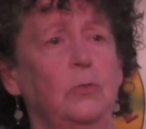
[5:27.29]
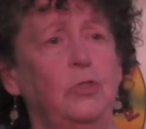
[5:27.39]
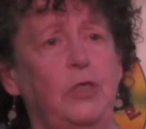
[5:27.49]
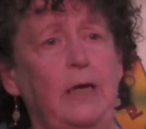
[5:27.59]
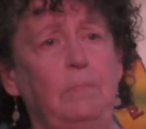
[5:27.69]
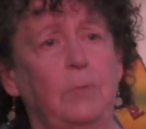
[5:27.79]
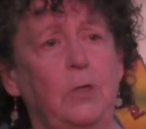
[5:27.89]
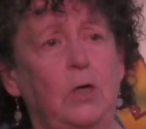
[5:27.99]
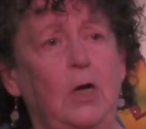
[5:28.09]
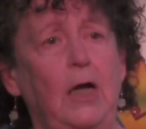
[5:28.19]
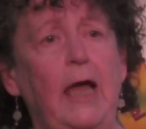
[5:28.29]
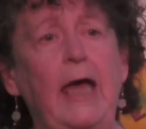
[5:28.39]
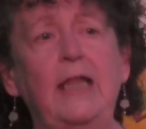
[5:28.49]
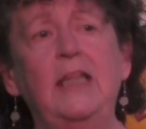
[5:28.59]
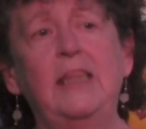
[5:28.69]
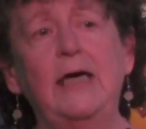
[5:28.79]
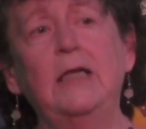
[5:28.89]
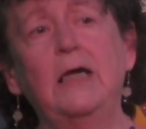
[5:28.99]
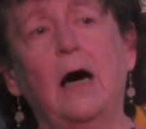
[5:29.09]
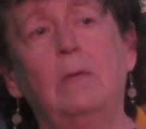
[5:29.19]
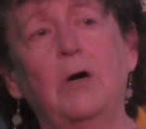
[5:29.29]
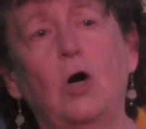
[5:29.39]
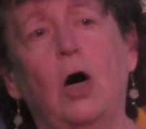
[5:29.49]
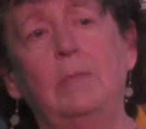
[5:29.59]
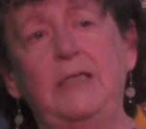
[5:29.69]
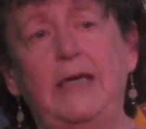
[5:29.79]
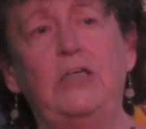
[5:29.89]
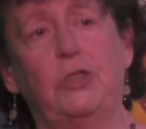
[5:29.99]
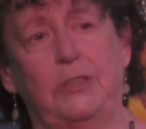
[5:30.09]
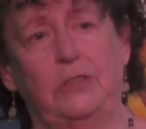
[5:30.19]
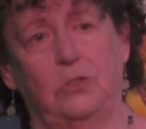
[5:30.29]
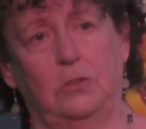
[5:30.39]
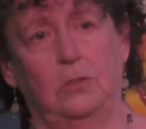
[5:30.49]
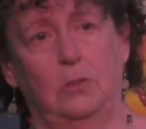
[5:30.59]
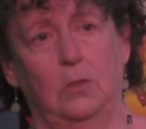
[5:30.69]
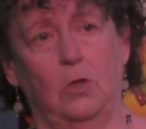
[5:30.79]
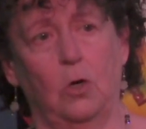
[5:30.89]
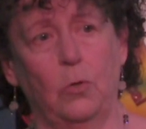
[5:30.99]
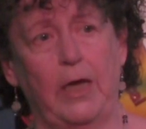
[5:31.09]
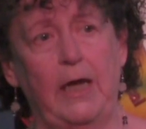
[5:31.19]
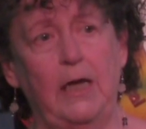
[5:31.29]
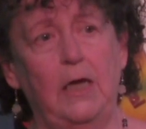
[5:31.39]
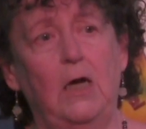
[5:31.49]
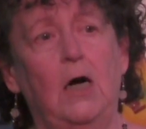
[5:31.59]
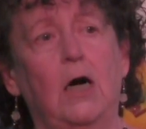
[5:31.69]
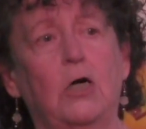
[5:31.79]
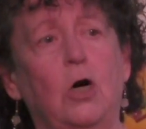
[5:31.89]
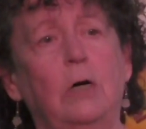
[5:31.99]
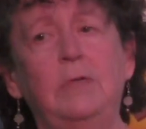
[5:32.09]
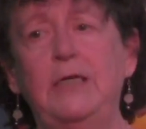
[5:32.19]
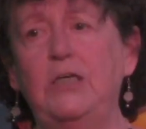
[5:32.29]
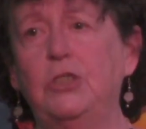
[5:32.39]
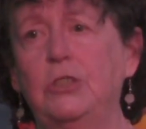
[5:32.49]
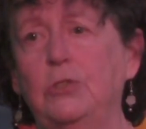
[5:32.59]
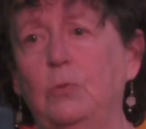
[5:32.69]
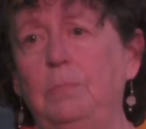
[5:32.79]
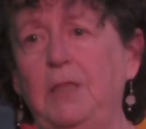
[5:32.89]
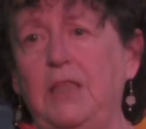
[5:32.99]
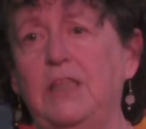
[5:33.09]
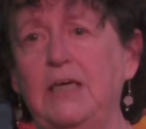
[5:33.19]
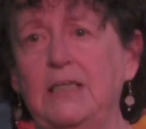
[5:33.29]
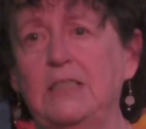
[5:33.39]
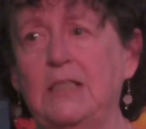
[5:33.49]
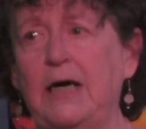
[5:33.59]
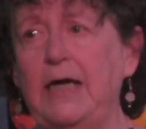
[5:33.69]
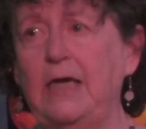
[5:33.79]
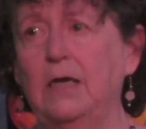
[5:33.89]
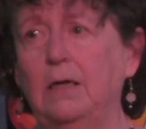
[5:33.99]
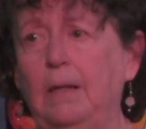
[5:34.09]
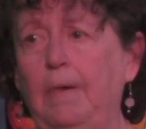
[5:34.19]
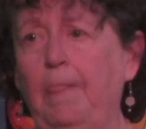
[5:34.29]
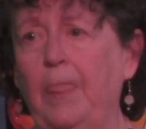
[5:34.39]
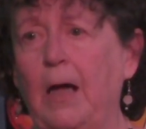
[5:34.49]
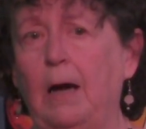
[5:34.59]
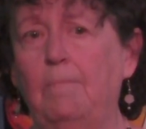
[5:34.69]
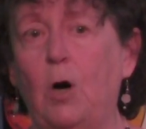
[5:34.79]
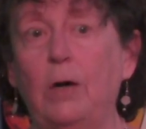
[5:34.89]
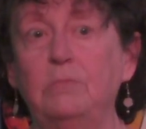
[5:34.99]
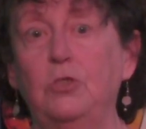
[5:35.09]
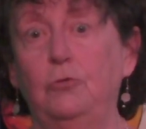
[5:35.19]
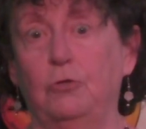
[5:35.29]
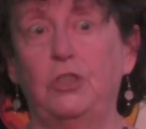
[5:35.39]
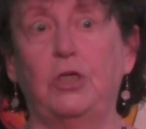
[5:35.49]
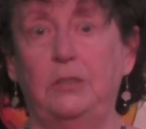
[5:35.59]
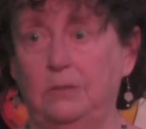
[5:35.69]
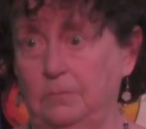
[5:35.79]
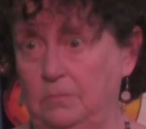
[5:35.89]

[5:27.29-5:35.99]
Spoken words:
shape, and then come accommodations, okay? Accommodations would be things like mom's nutrition.